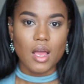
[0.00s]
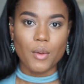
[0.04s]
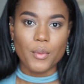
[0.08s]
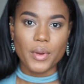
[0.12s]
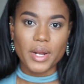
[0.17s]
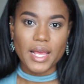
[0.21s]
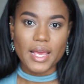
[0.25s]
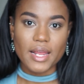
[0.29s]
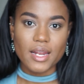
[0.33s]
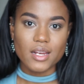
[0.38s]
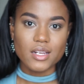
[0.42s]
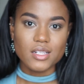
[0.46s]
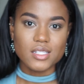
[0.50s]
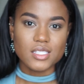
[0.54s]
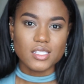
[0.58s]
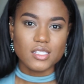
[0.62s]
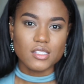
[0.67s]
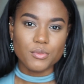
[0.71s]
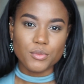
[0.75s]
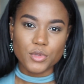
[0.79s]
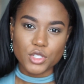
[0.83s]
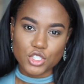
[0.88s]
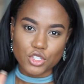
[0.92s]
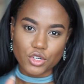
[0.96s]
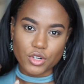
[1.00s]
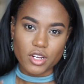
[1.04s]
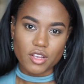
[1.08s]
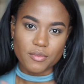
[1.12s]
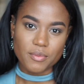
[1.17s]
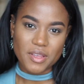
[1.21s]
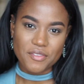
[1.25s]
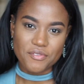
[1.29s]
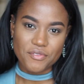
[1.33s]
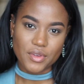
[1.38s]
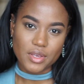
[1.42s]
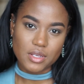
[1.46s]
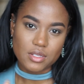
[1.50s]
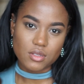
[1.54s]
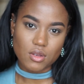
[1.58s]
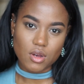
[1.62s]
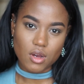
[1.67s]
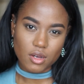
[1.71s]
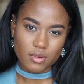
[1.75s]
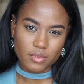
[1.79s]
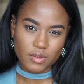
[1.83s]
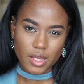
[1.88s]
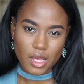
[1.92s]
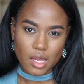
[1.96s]
I went ahead and did the majority of my face
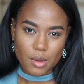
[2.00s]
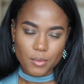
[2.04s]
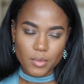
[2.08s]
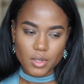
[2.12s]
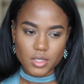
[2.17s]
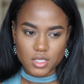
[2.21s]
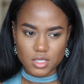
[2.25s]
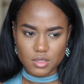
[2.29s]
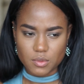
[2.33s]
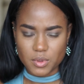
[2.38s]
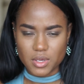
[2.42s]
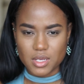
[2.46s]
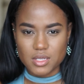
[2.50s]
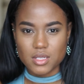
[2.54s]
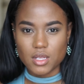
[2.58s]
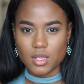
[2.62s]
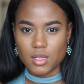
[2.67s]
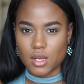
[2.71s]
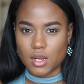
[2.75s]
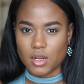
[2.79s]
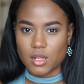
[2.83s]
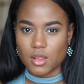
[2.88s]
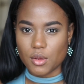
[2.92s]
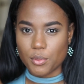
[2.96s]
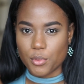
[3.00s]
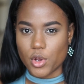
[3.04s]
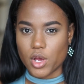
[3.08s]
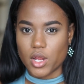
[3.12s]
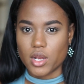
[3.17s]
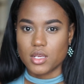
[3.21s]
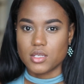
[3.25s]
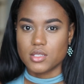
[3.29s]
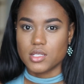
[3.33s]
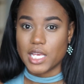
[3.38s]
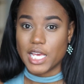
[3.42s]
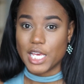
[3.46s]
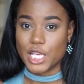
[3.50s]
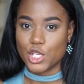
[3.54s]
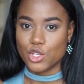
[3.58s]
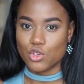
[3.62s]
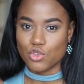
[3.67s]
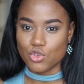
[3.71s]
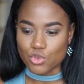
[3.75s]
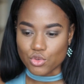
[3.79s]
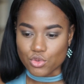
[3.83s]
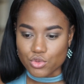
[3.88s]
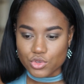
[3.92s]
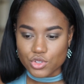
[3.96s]
off camera just because a lot of the products I
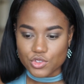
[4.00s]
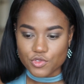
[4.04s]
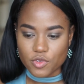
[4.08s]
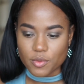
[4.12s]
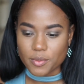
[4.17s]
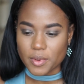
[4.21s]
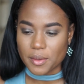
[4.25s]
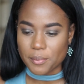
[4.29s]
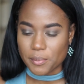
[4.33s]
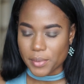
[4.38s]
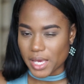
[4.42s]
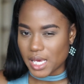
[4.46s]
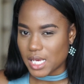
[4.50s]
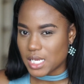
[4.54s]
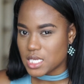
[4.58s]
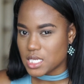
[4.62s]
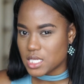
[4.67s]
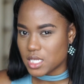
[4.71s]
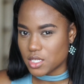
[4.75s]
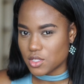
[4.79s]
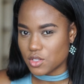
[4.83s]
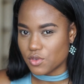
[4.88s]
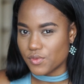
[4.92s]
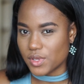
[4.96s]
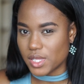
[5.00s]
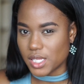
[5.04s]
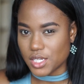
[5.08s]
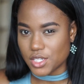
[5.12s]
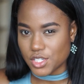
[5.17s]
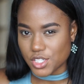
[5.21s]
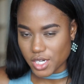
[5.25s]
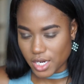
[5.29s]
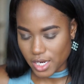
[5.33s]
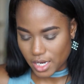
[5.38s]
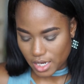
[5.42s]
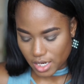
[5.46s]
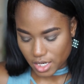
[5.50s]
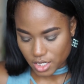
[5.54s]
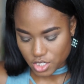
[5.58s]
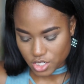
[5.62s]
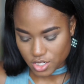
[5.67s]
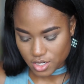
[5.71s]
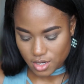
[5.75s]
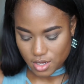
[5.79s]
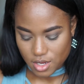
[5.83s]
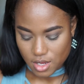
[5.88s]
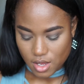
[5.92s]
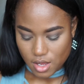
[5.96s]
use for my base doesn't really
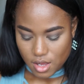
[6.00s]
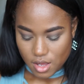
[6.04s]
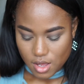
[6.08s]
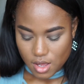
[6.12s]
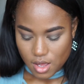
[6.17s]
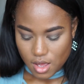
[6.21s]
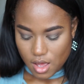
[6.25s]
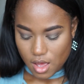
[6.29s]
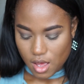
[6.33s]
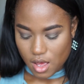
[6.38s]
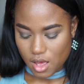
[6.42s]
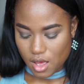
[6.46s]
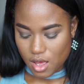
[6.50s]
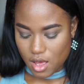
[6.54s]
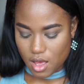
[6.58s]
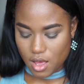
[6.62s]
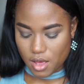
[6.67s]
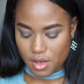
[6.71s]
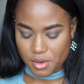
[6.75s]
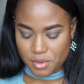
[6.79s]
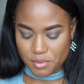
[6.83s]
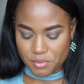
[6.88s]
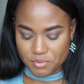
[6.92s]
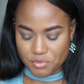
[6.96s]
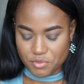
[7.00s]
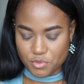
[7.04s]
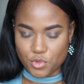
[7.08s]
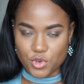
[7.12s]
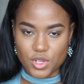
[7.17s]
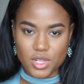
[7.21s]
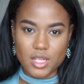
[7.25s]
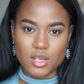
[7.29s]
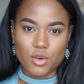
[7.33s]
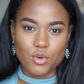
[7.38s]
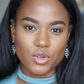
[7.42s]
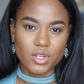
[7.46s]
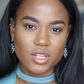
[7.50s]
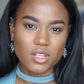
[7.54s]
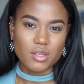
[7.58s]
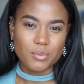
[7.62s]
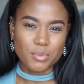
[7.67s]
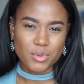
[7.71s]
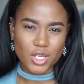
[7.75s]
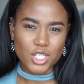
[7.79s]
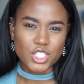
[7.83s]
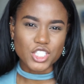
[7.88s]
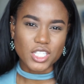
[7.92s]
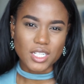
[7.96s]
change. Really only the
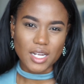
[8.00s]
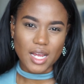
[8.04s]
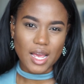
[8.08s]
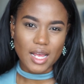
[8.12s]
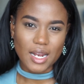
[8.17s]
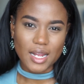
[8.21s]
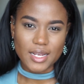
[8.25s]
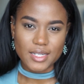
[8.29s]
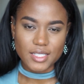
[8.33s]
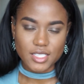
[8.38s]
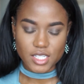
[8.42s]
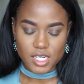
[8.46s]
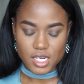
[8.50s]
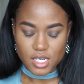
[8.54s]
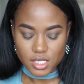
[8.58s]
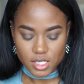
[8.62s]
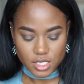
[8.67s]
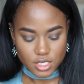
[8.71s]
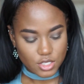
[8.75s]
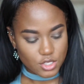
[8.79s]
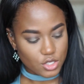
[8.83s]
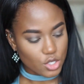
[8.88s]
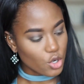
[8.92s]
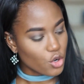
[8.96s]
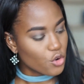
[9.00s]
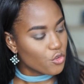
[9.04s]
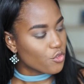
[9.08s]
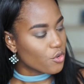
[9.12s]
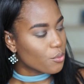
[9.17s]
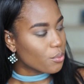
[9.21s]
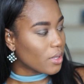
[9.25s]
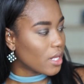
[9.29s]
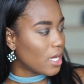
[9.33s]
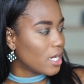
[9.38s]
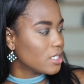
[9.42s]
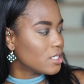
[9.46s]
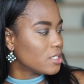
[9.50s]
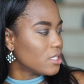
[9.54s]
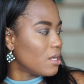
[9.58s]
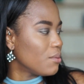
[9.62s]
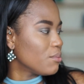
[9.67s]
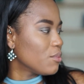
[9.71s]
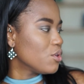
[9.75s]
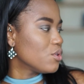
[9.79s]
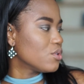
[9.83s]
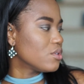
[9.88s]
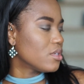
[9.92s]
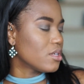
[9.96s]
blush and highlight changes. So for blush,
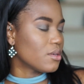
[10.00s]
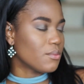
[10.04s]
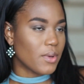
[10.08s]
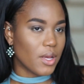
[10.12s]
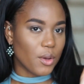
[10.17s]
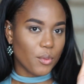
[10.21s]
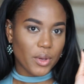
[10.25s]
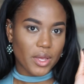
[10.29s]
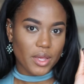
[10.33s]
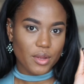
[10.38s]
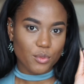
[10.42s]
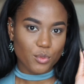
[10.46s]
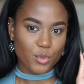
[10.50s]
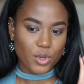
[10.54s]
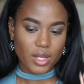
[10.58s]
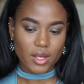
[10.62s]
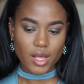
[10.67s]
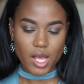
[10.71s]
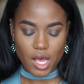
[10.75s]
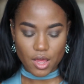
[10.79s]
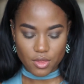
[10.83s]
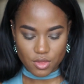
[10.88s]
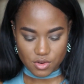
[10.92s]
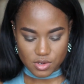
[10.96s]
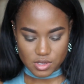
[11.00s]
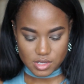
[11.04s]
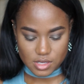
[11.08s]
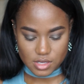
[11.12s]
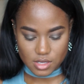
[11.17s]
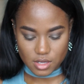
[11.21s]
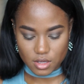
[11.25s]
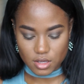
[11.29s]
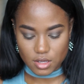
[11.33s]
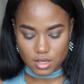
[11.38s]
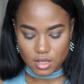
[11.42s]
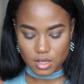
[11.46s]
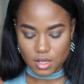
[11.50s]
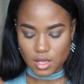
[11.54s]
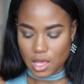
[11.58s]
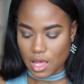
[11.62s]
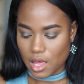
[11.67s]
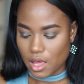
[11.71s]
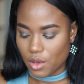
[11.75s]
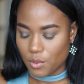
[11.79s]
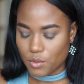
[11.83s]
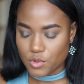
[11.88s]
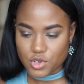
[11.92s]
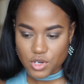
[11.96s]
I'm using my WetnWild Haute Silk,
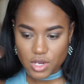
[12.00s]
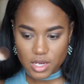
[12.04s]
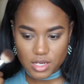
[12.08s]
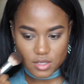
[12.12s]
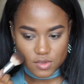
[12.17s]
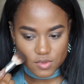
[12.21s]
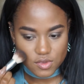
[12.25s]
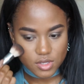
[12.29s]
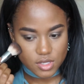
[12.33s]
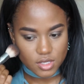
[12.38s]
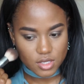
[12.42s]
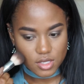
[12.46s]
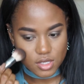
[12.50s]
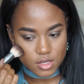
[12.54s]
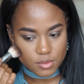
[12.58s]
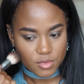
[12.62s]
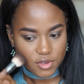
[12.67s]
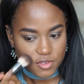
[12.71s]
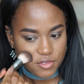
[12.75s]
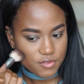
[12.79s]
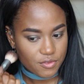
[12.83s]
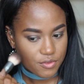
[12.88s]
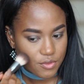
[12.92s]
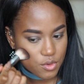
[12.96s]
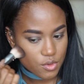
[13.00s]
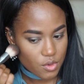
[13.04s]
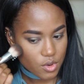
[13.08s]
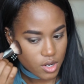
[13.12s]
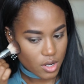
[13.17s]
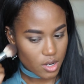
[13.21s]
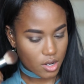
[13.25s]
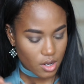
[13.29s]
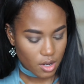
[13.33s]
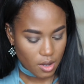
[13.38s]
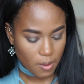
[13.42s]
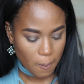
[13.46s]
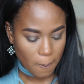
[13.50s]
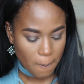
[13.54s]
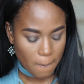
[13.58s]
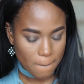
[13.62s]
which you guys have seen before.